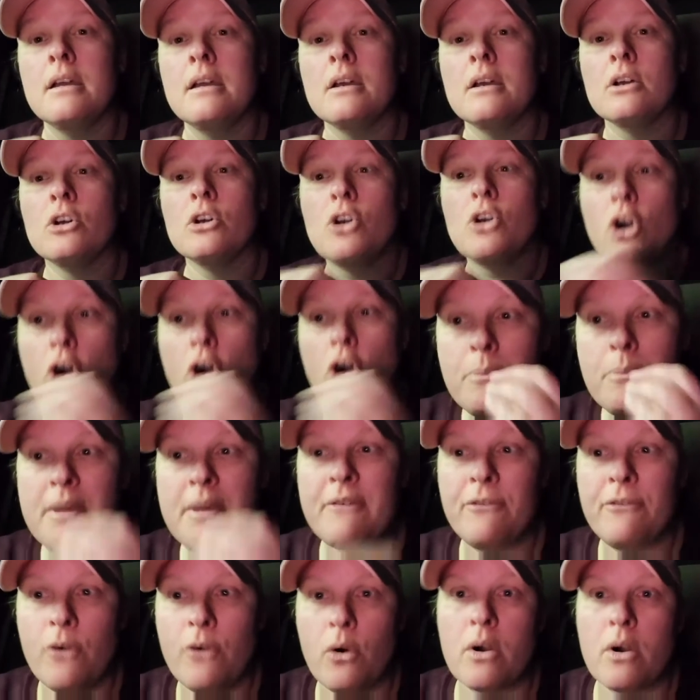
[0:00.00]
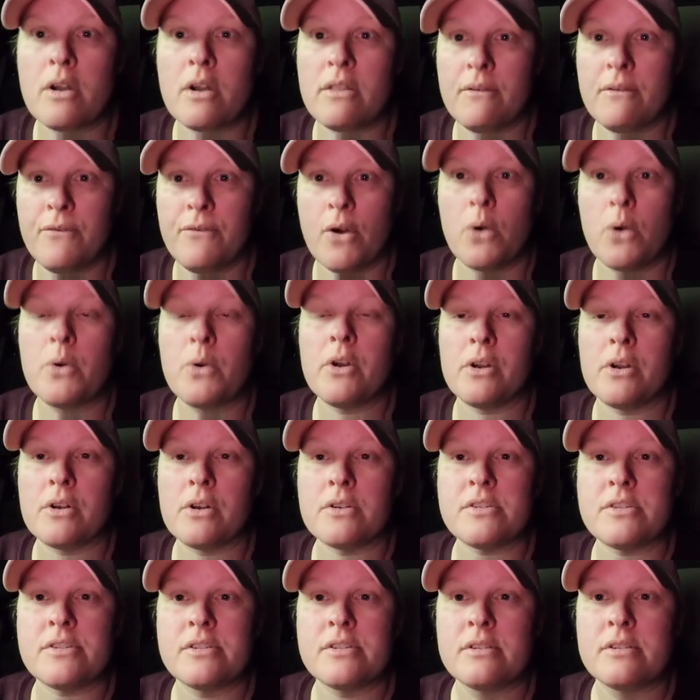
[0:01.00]
go before the
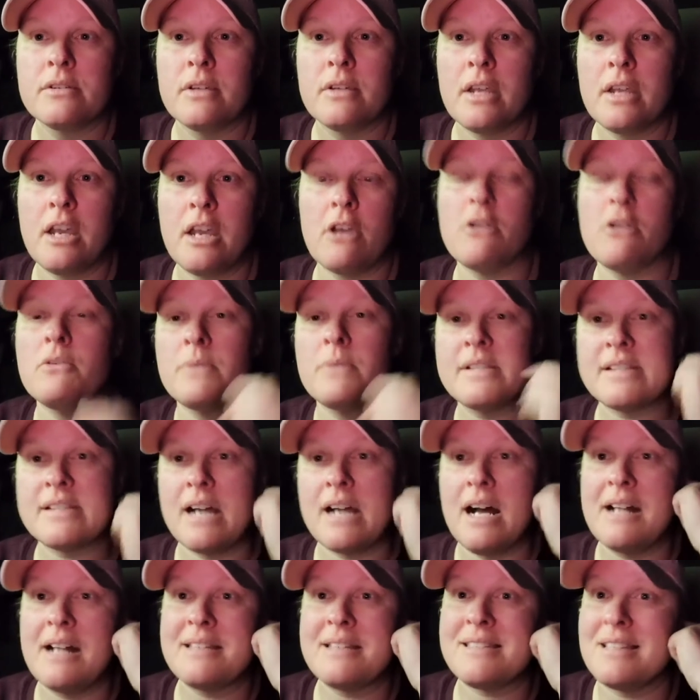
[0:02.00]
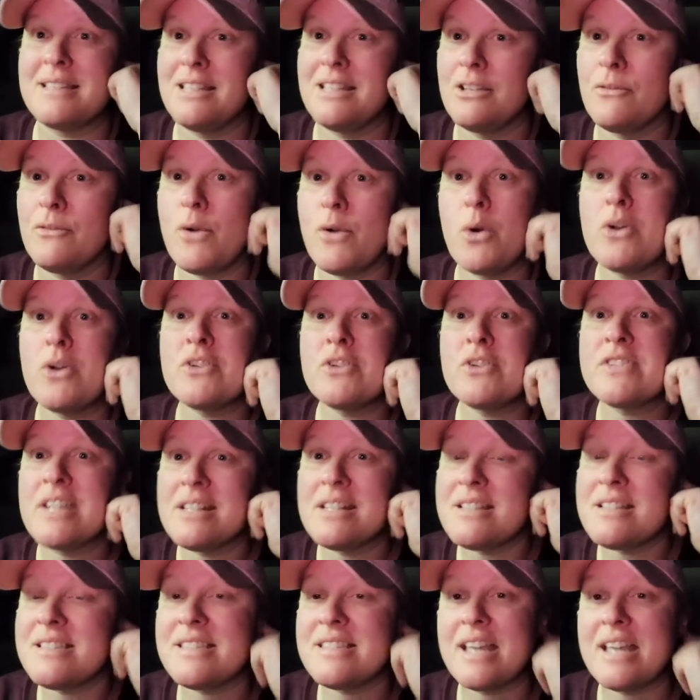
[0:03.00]
voters here in Wisconsin. The voters
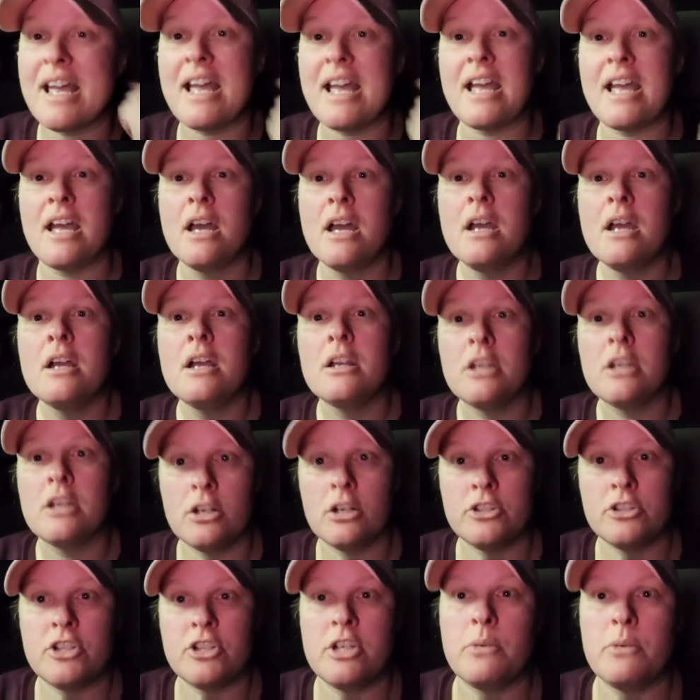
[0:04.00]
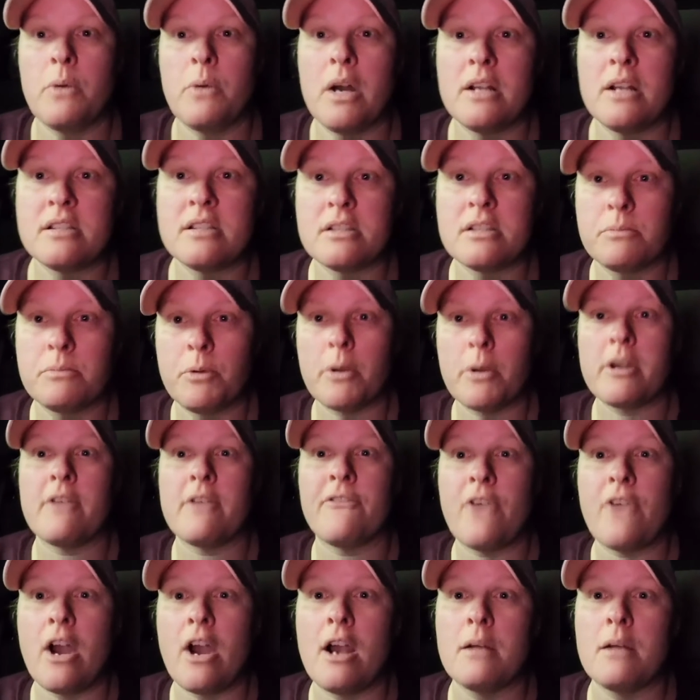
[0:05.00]
get to say, you know, do you want to support your
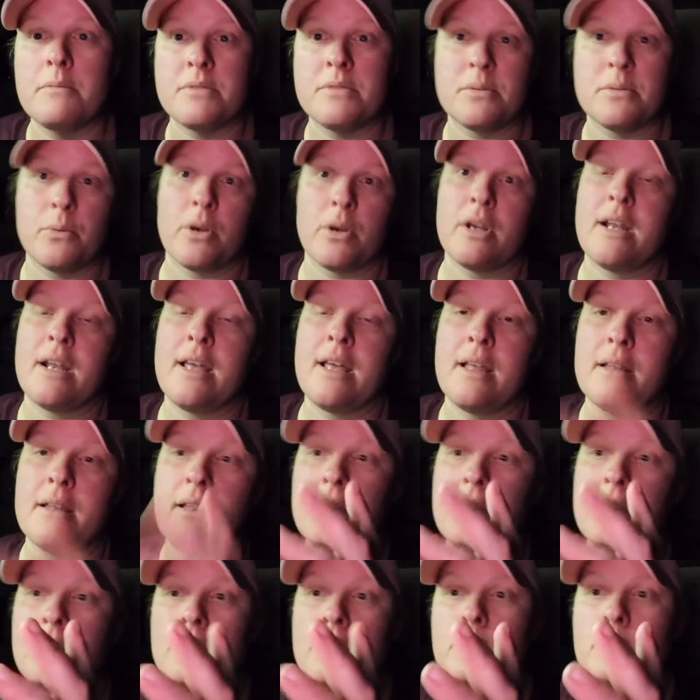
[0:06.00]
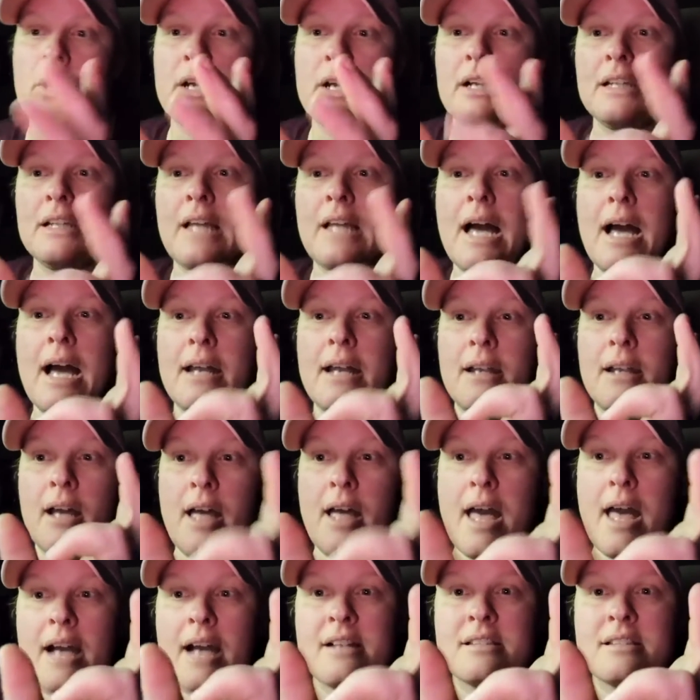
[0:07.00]
farms? We're gonna we're gonna allot
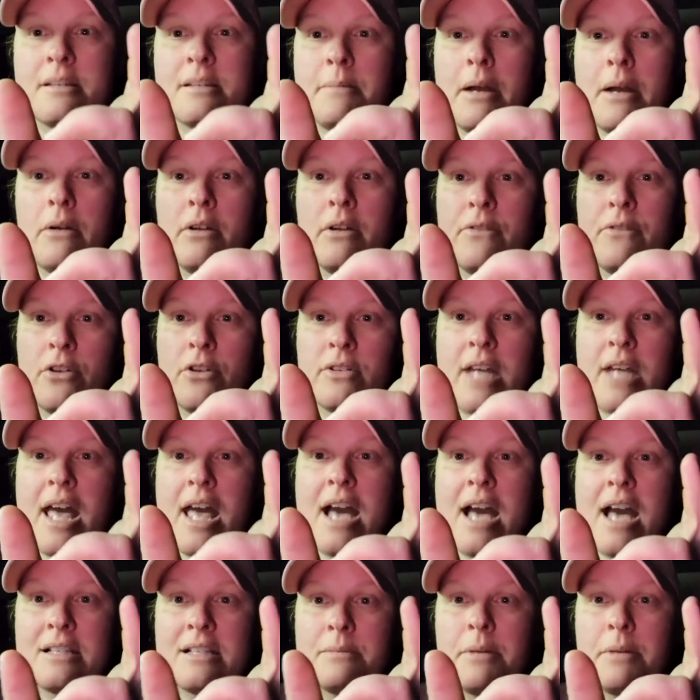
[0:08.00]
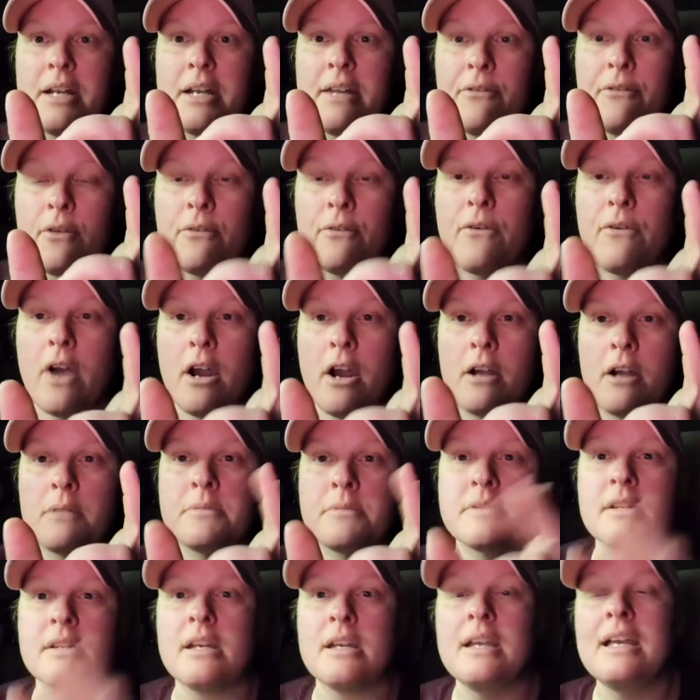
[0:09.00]
X amount of your tax money for farms.